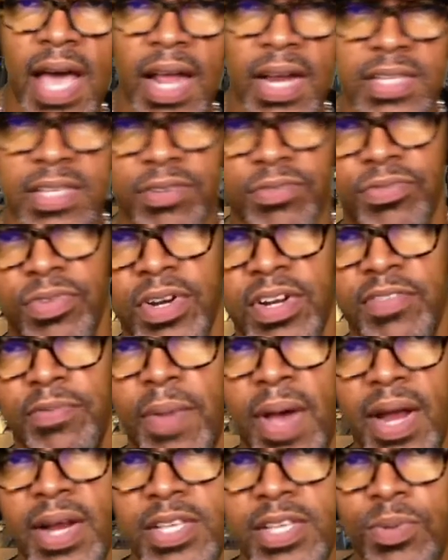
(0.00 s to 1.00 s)
and
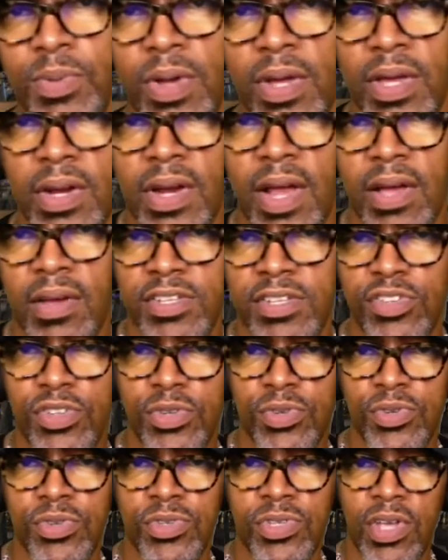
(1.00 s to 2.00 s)
talented friend of mine as well. And I'll
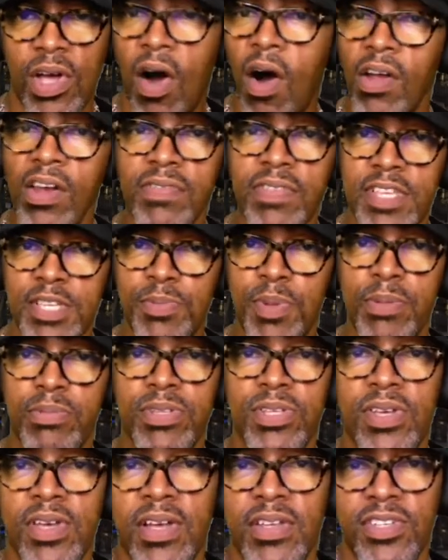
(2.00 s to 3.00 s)
introduce all of these
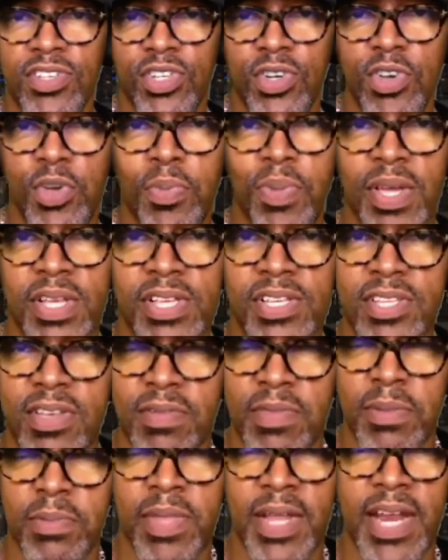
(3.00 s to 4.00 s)
people to you. I'll show you pictures
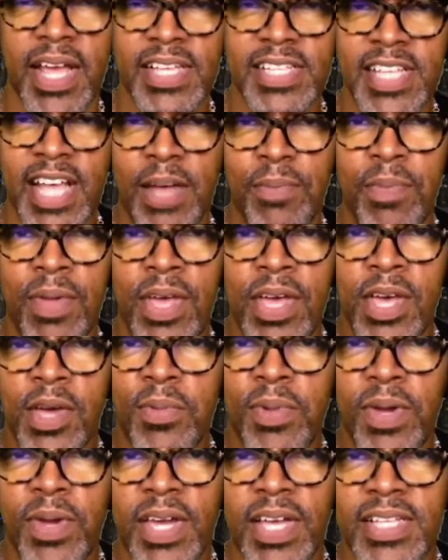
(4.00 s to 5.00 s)
of them the next time
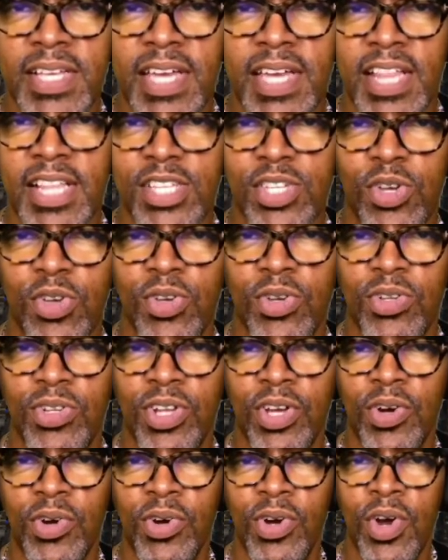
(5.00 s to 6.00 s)
we get together, so you'll
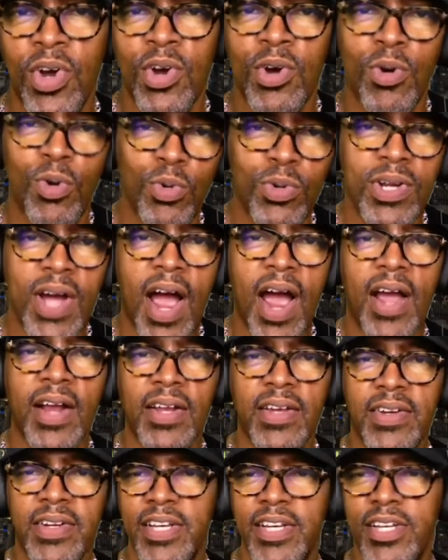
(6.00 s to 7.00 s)
know who Tyler
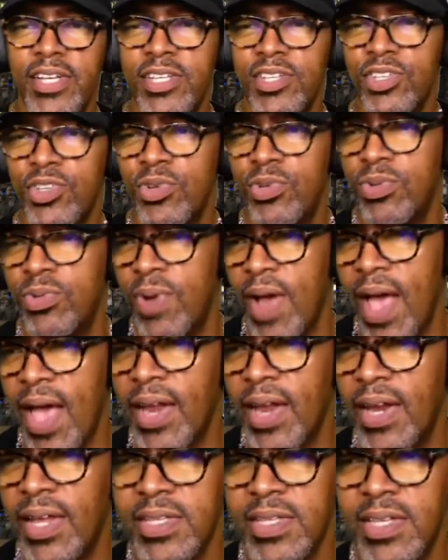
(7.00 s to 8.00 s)
is, who
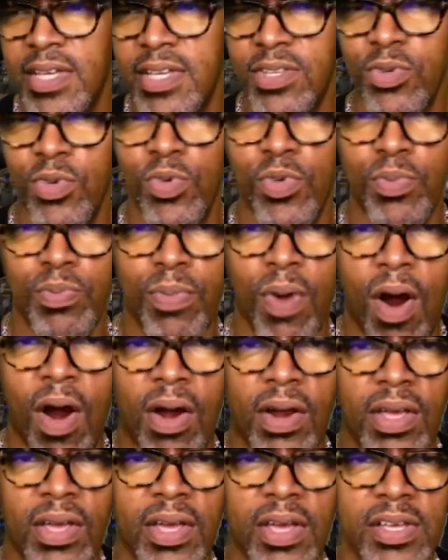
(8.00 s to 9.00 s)
Alex is, who Mark
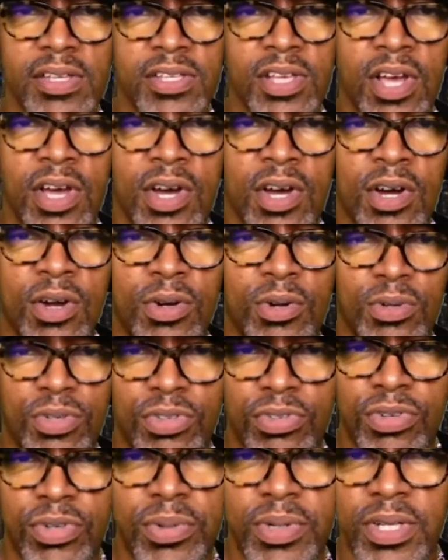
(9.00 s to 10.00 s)
is, who Drew
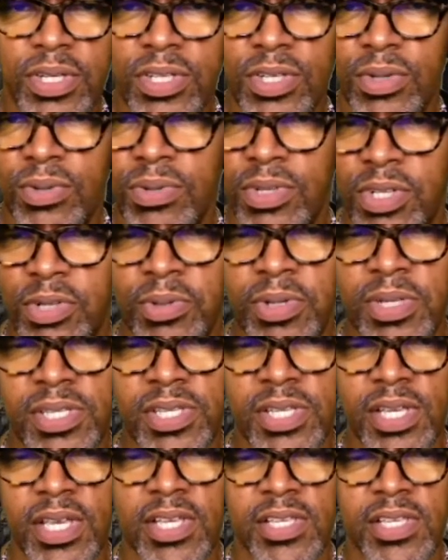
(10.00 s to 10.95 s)
is, who Lewis is.